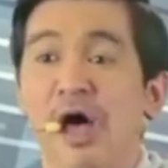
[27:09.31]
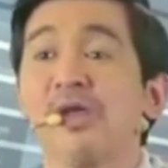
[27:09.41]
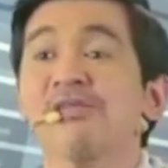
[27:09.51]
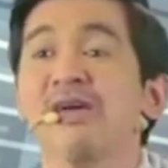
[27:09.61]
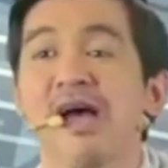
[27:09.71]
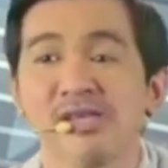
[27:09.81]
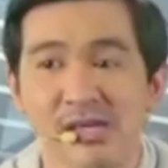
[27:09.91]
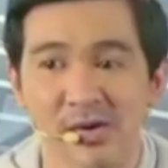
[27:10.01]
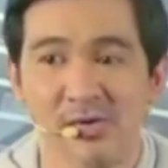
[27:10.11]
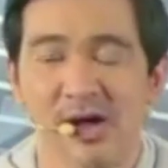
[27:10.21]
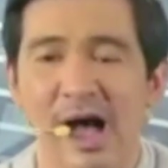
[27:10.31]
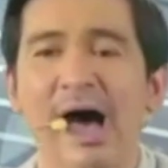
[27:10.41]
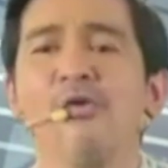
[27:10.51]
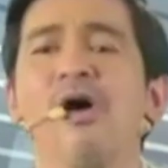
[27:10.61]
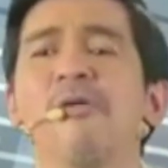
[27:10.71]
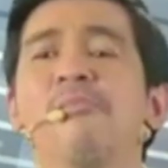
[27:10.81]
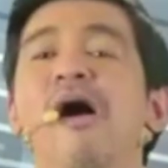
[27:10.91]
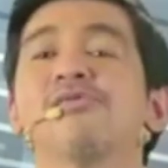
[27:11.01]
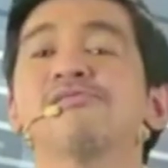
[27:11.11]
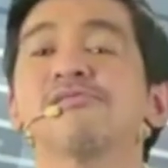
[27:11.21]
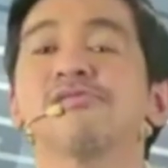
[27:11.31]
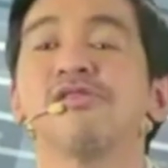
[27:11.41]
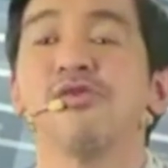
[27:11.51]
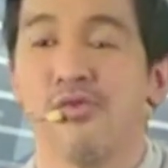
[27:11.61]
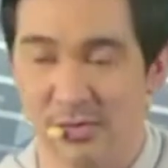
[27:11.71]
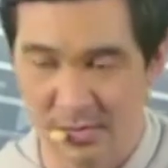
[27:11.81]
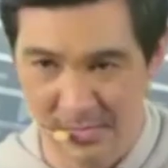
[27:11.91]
Now, let me ask you, how about you?